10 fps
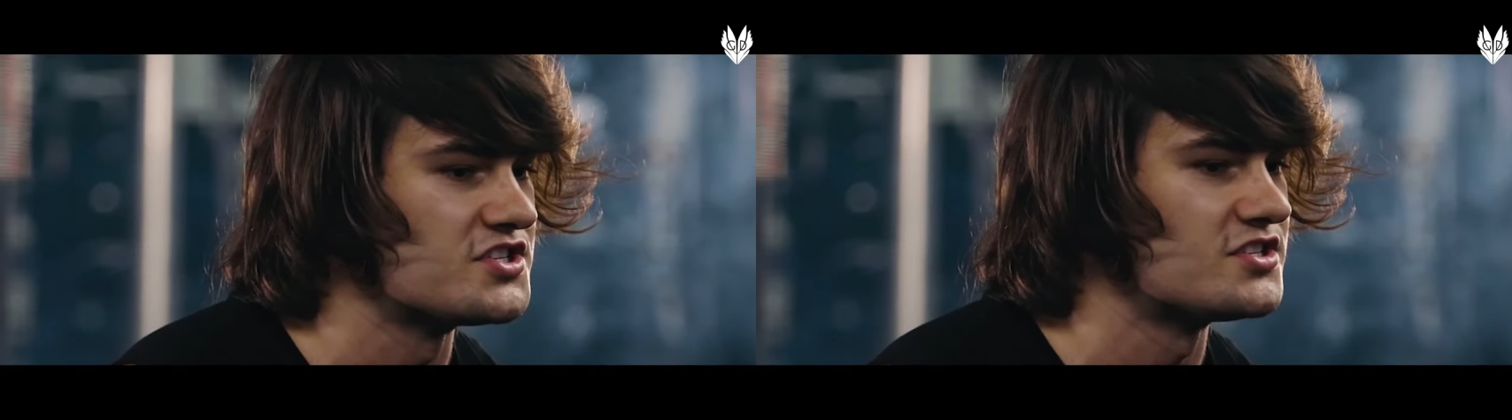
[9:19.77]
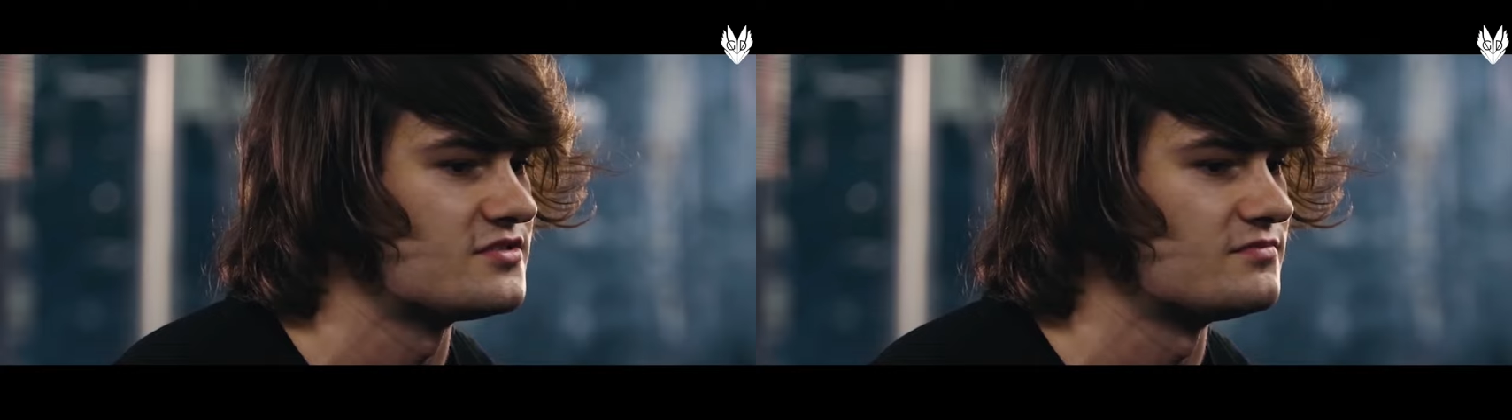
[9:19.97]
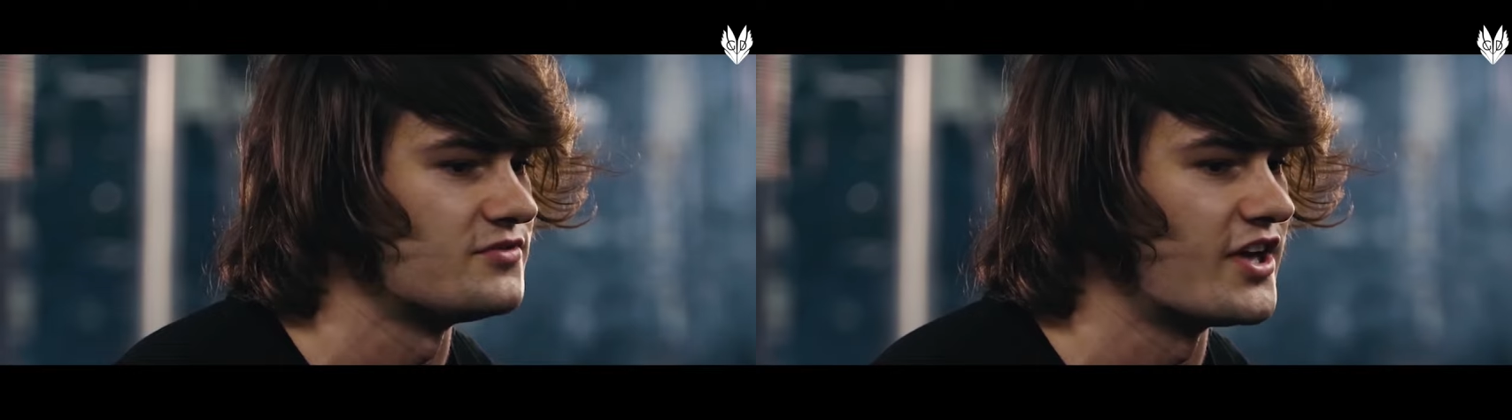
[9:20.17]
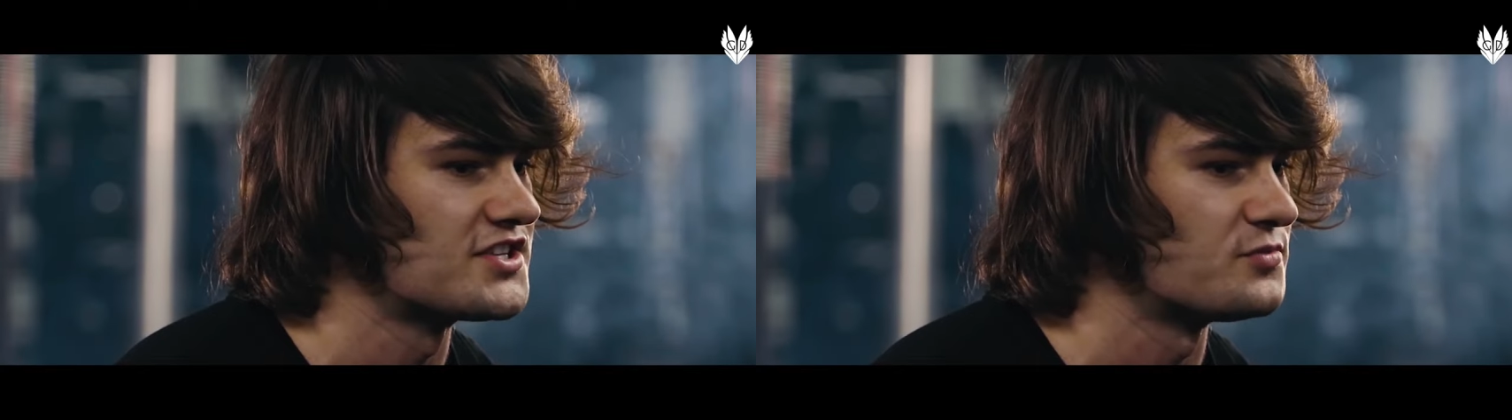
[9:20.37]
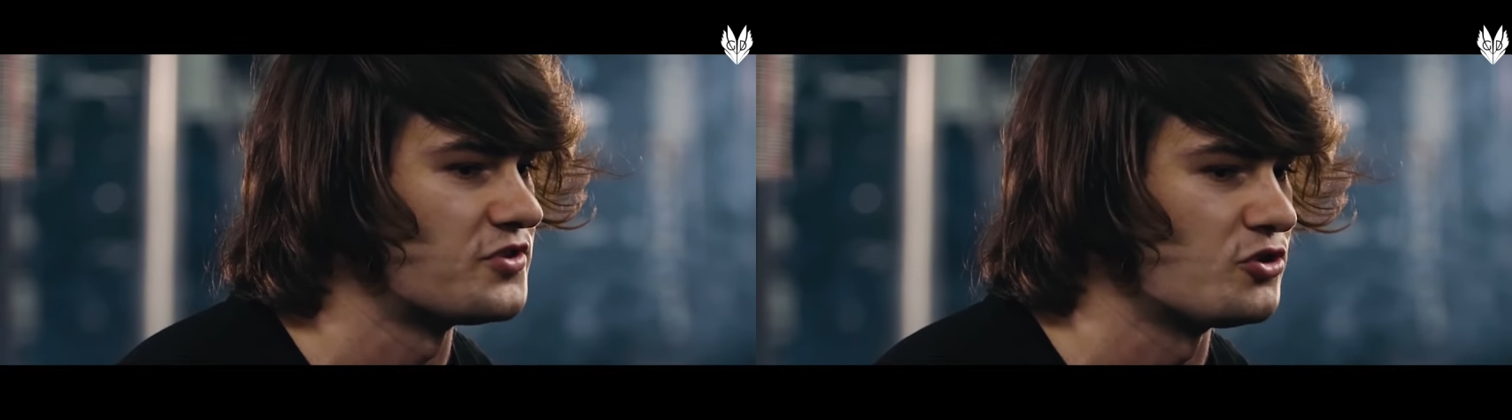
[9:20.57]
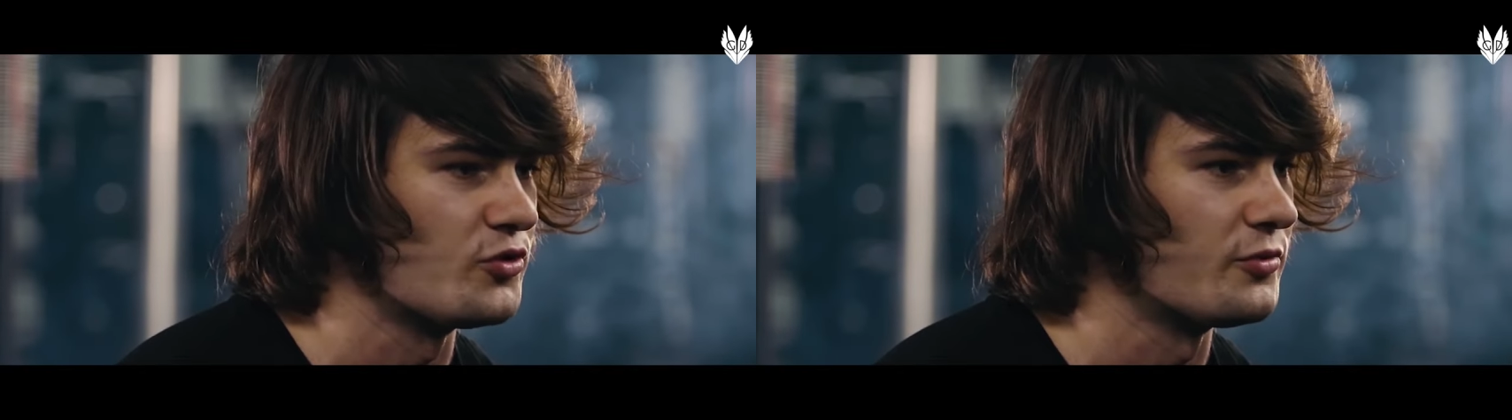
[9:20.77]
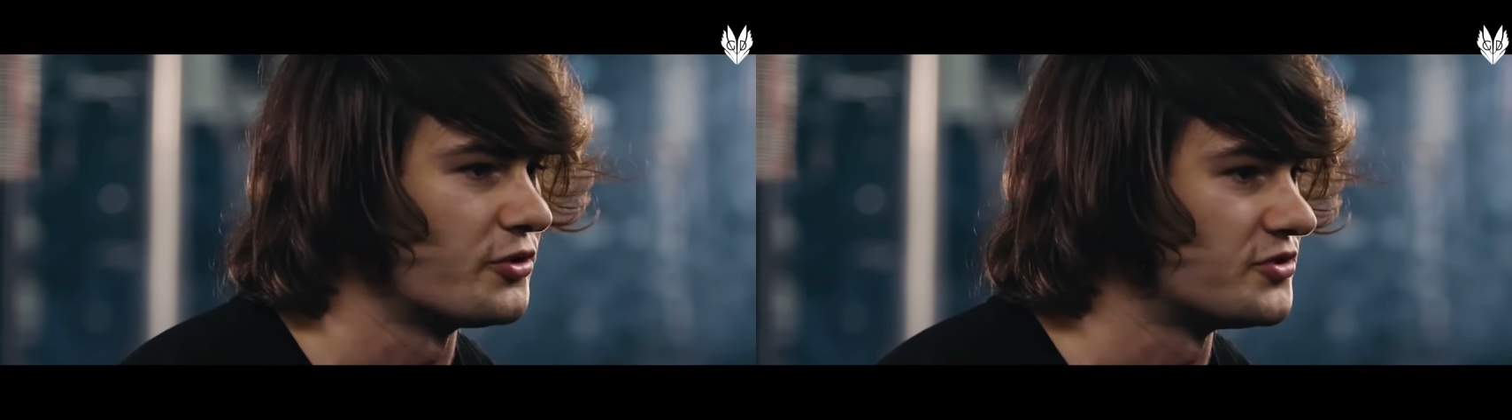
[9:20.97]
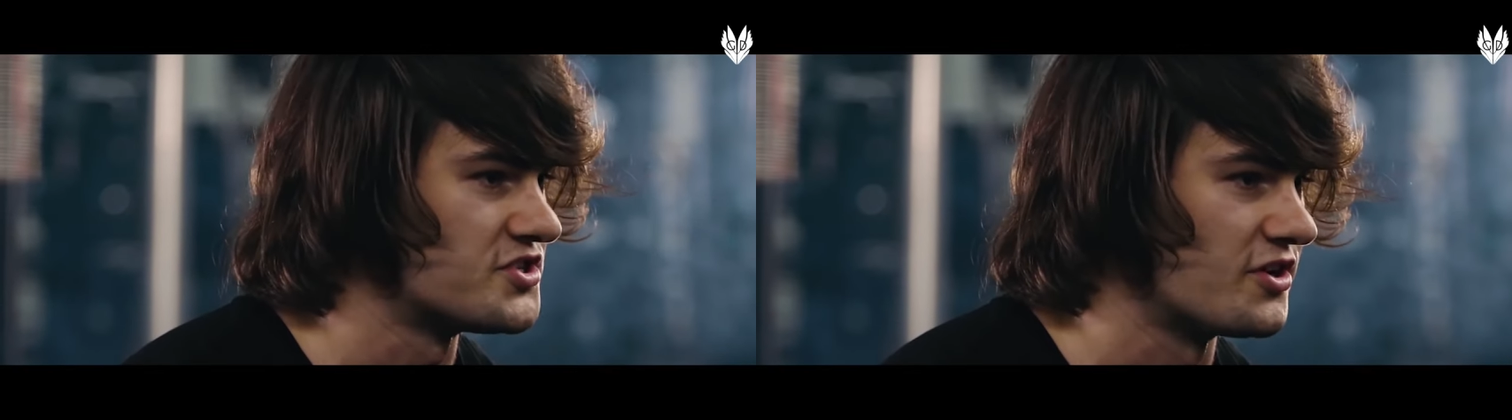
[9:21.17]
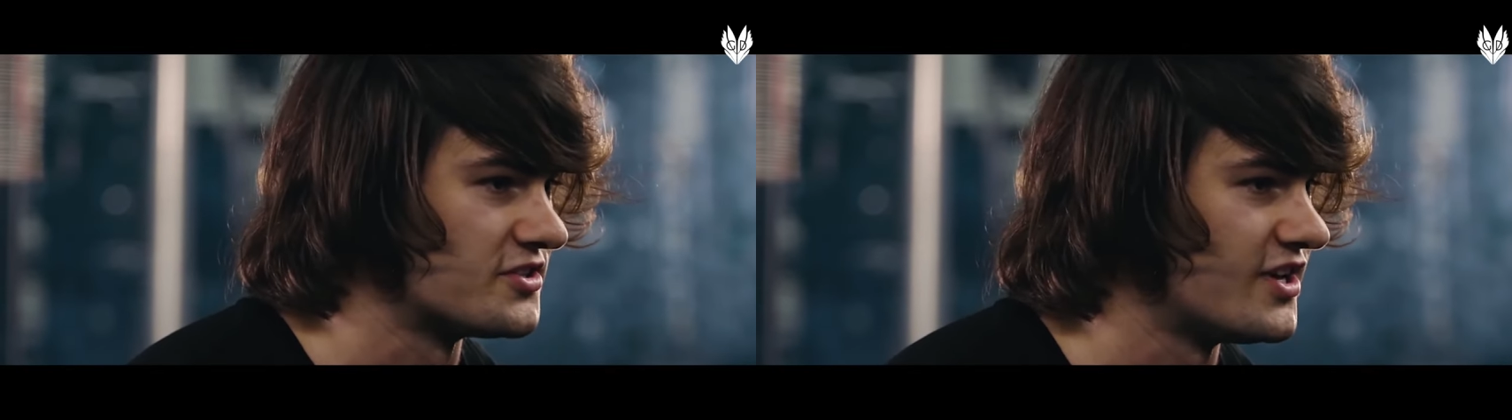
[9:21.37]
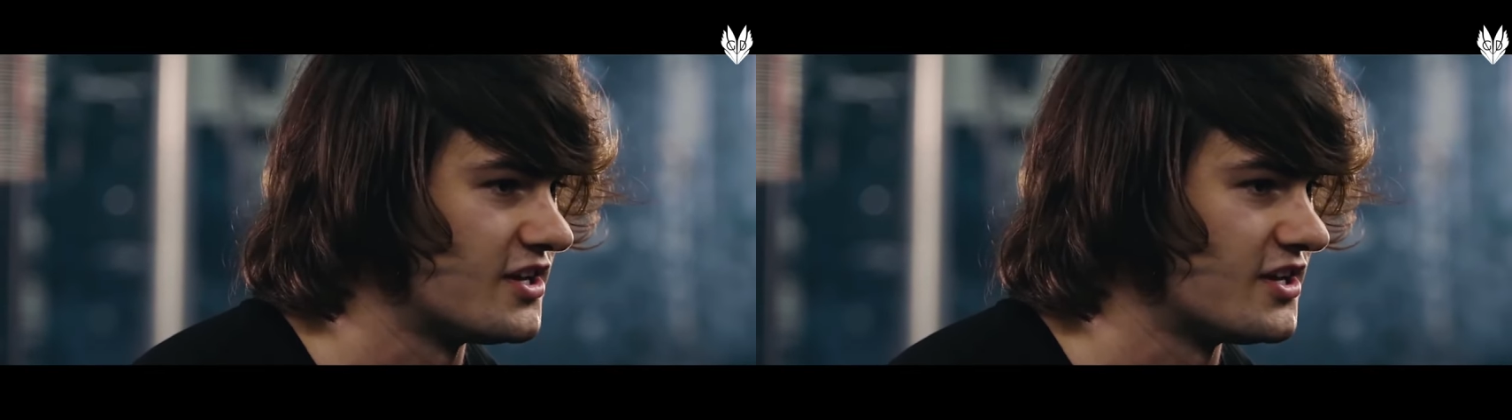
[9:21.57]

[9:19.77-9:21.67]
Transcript: just that's when the career really started